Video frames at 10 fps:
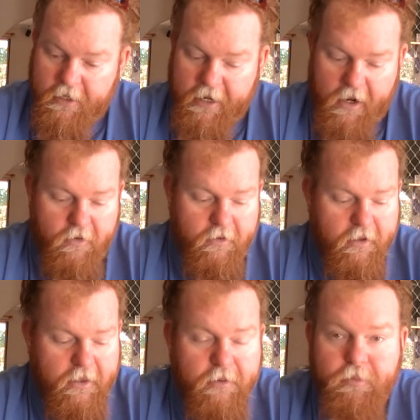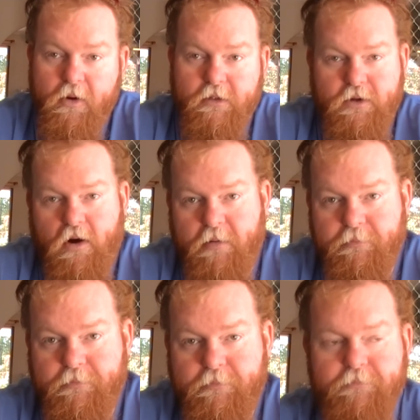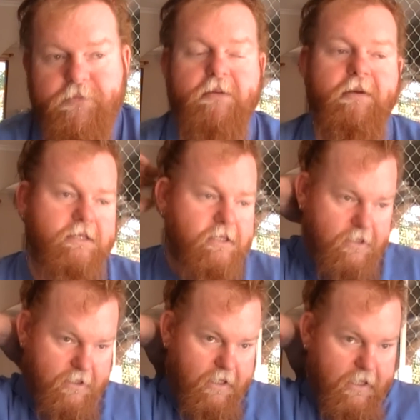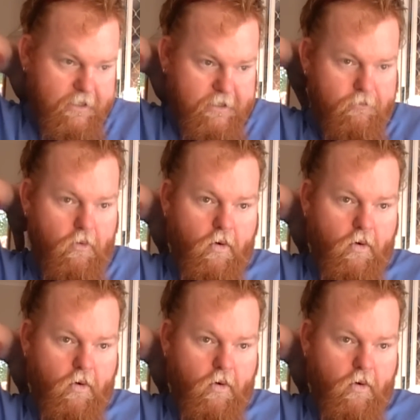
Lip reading: Now, the boil time, DMS is